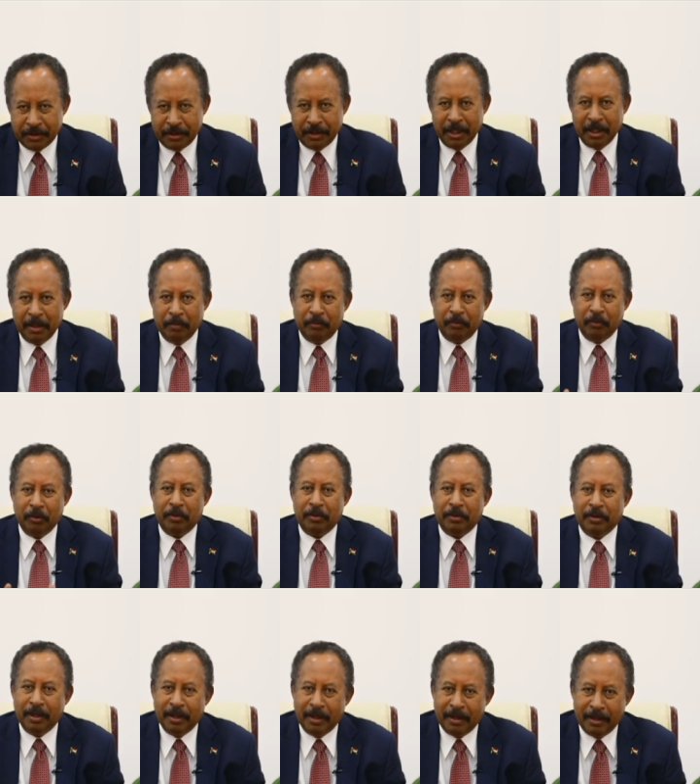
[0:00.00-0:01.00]
Zeinab,
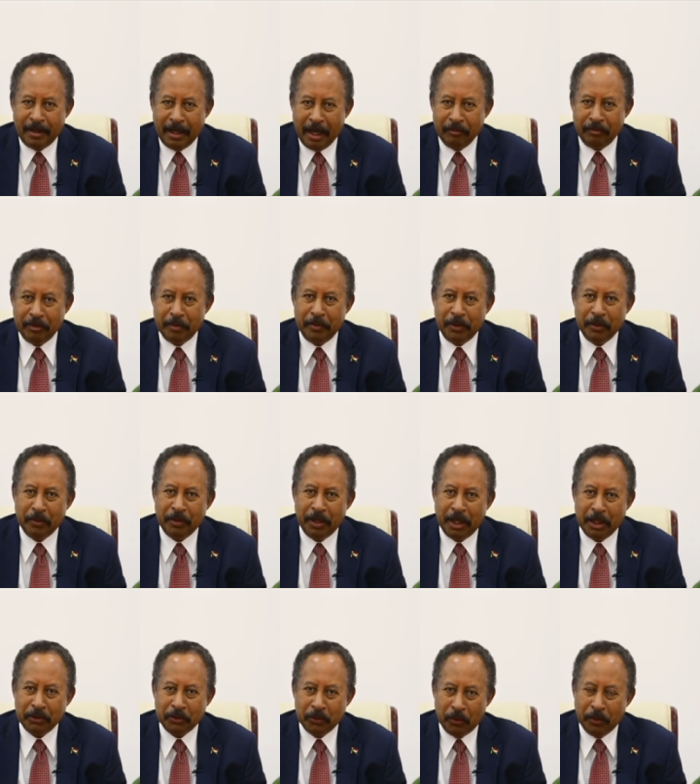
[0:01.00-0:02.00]
for having me on
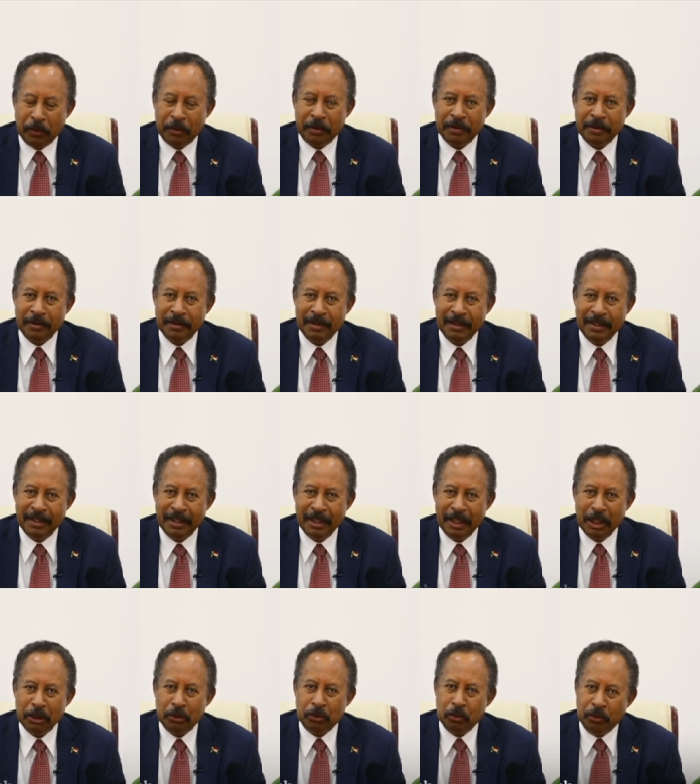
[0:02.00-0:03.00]
Hard Talk.
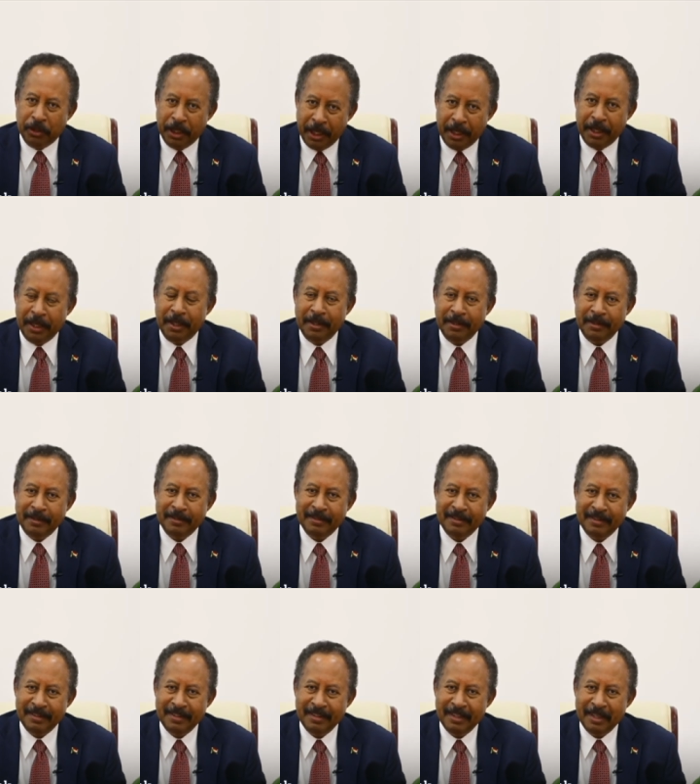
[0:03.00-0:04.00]
Today
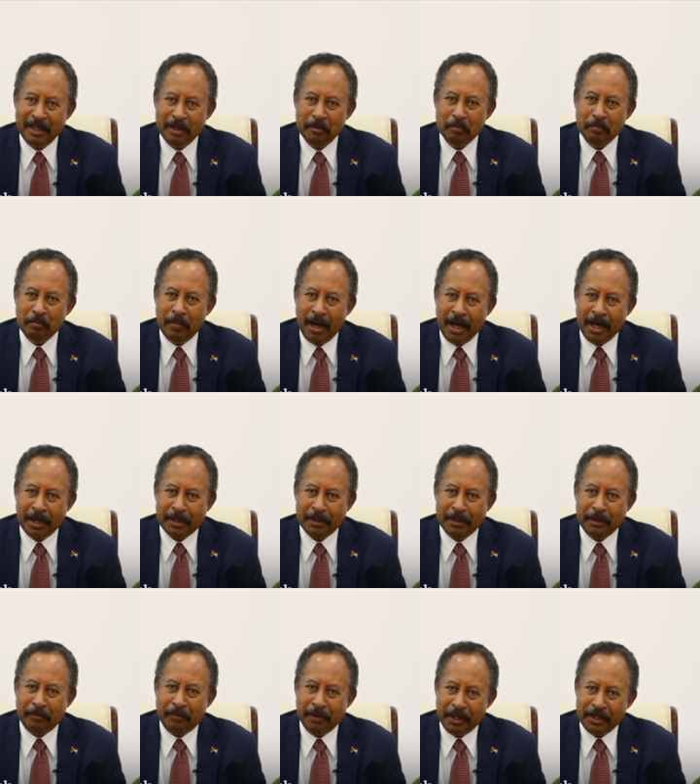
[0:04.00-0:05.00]
marks
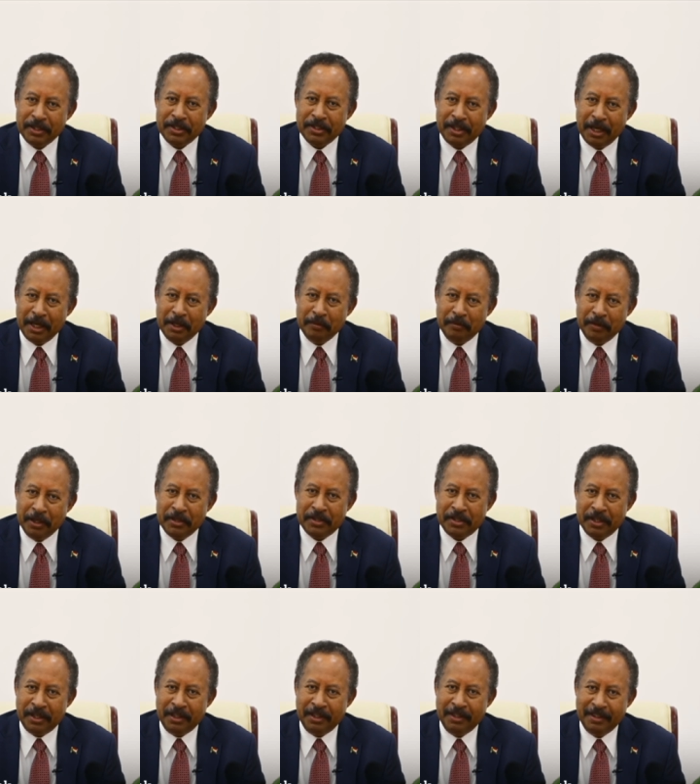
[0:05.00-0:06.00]
the first
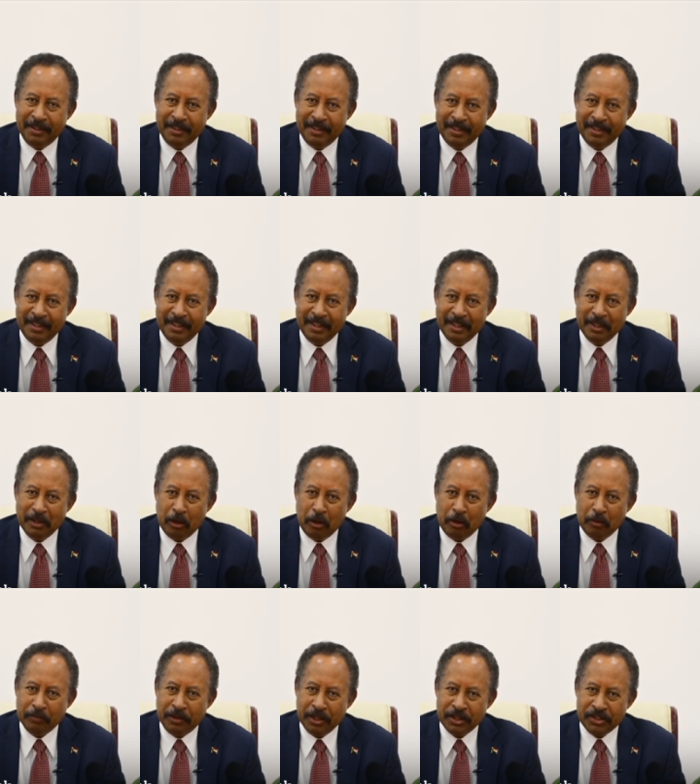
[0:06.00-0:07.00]
anniversary
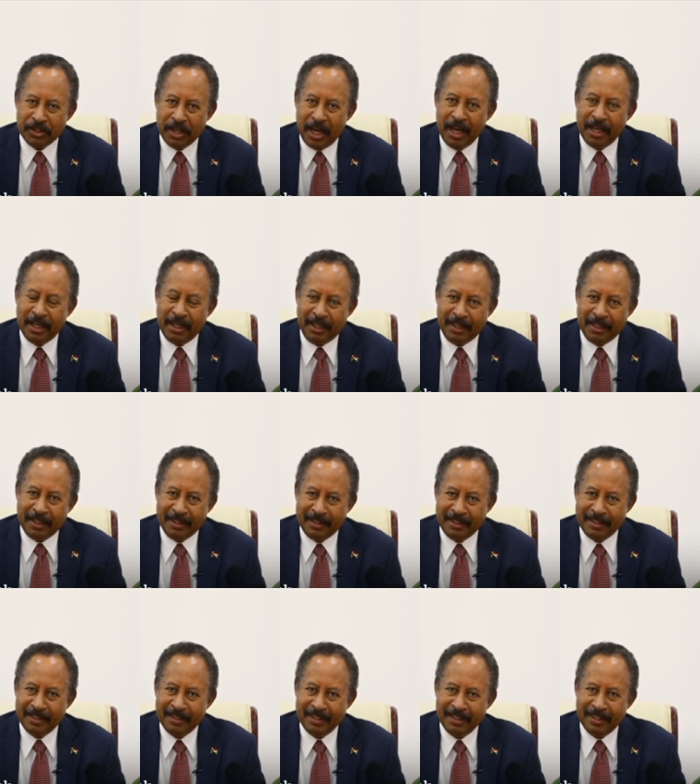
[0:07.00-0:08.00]
of the signing
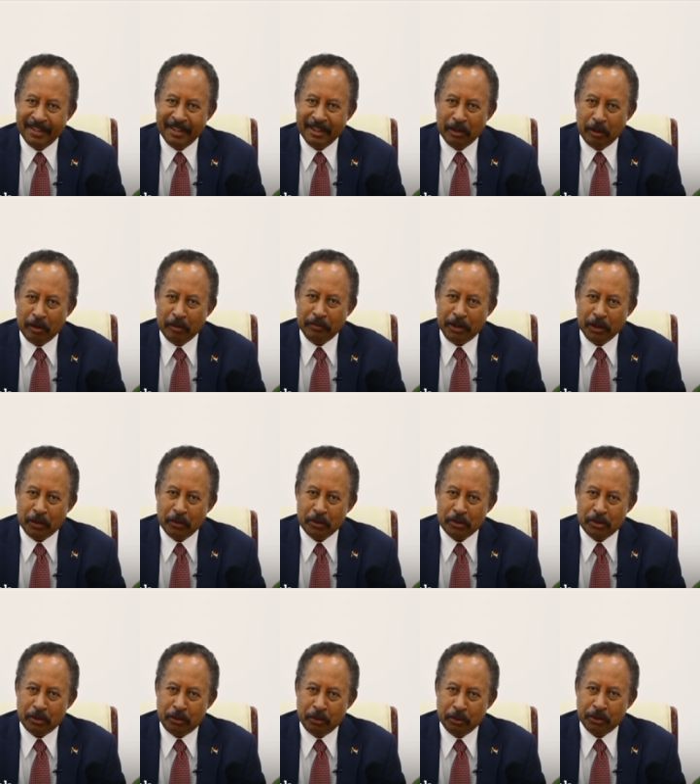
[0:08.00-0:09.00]
of the
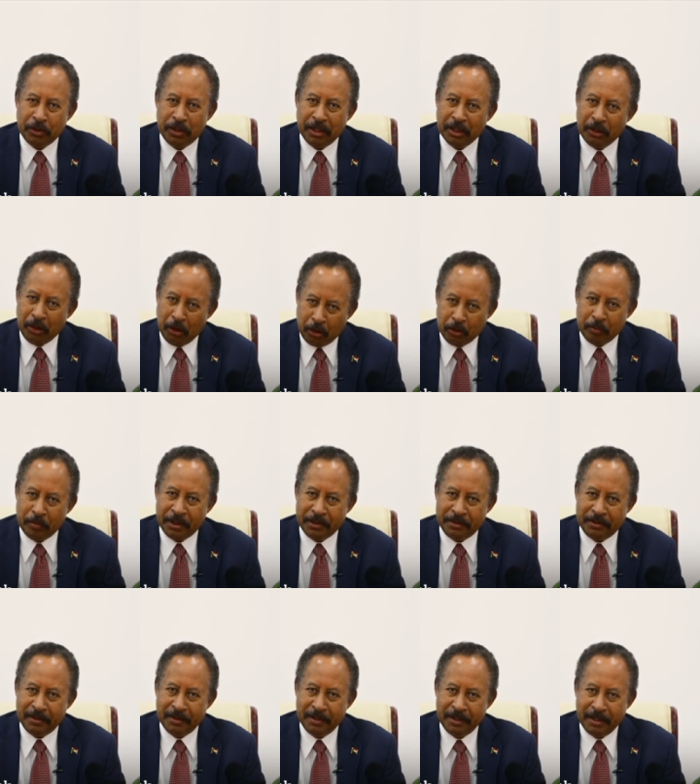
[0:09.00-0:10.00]
constitutional document
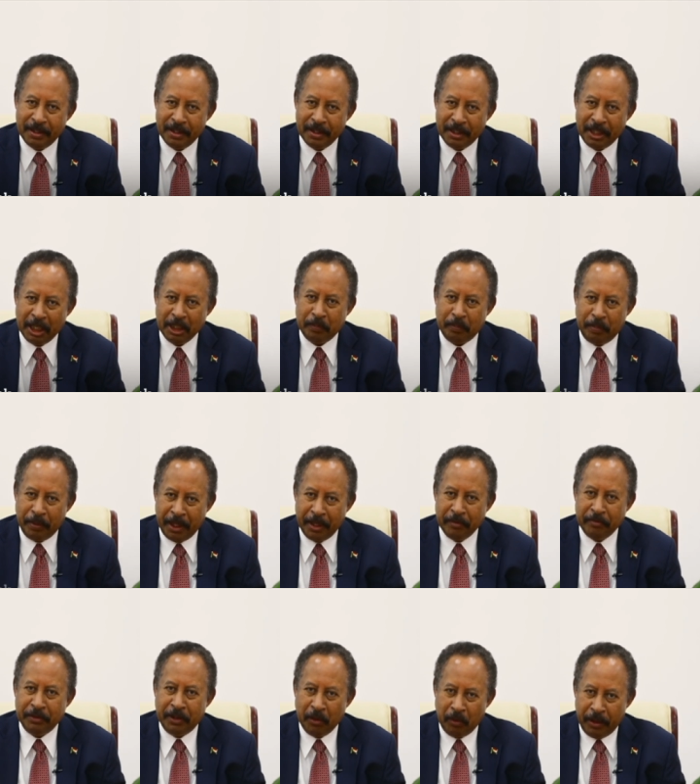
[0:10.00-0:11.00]
that
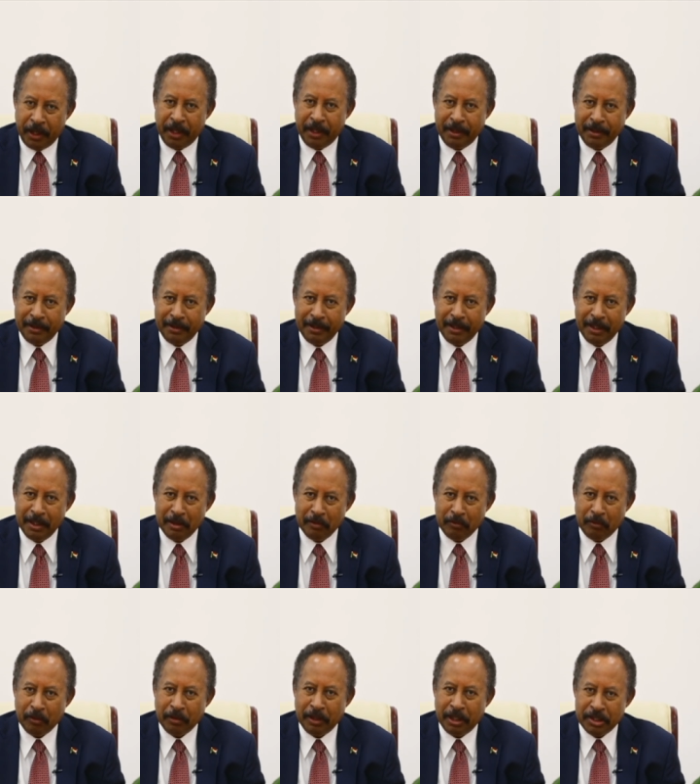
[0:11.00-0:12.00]
paved the way
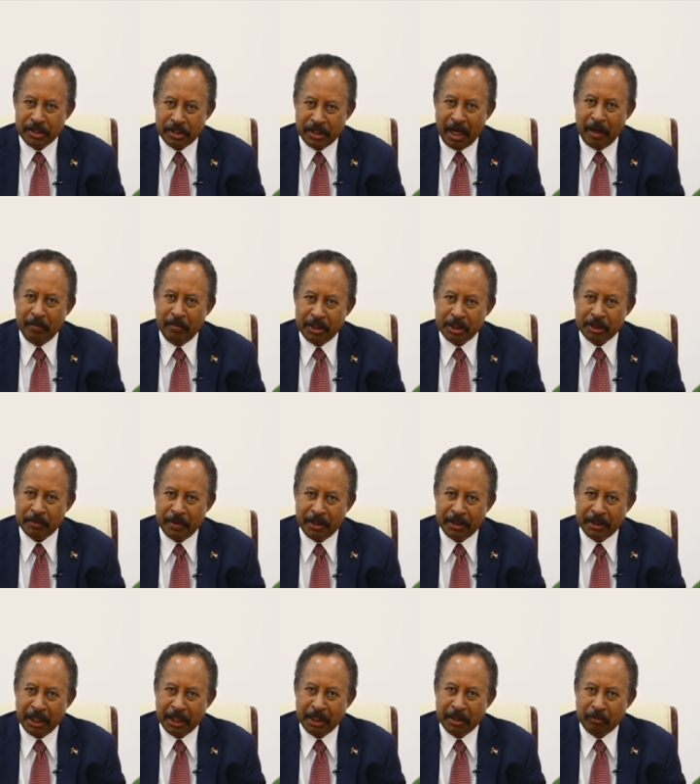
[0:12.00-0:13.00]
for the
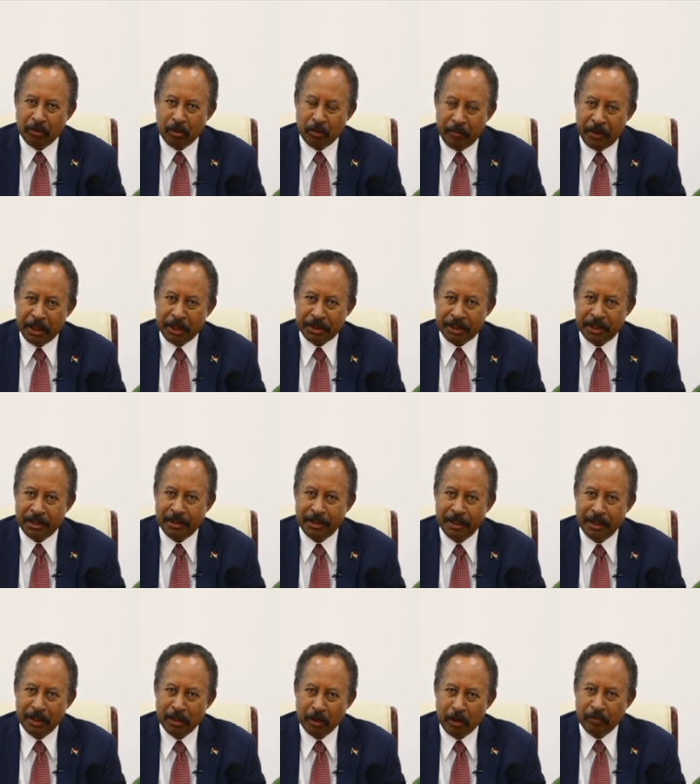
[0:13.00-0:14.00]
establishment and the formation
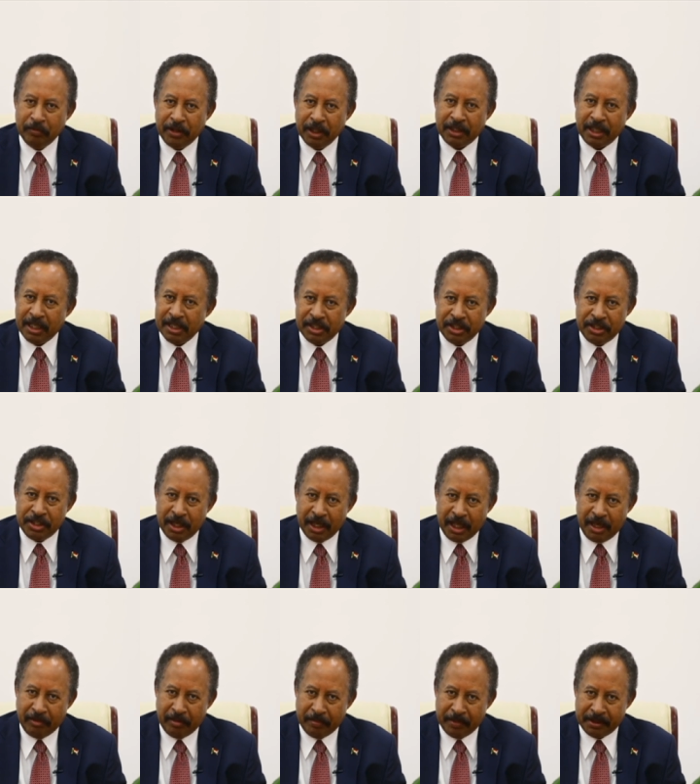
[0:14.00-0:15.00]
of the transitional
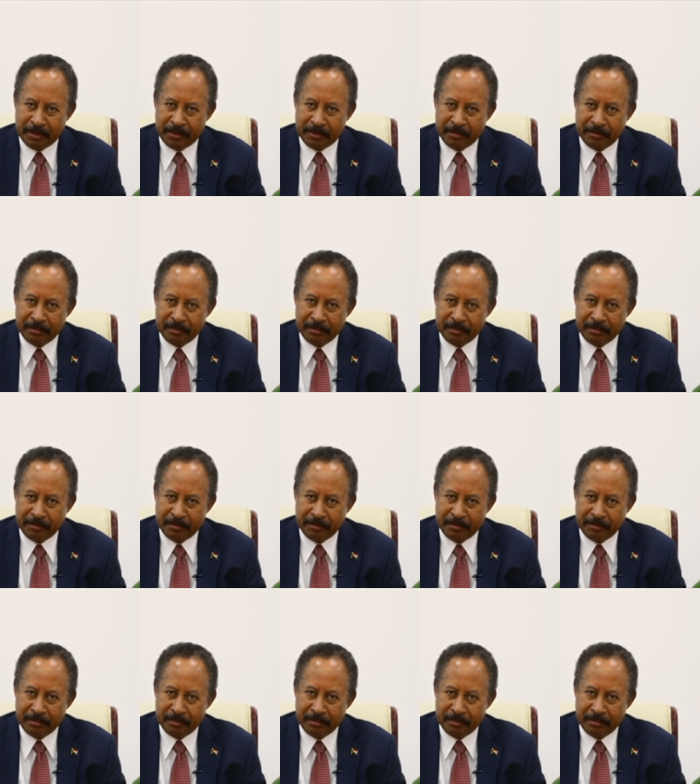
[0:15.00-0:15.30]
government.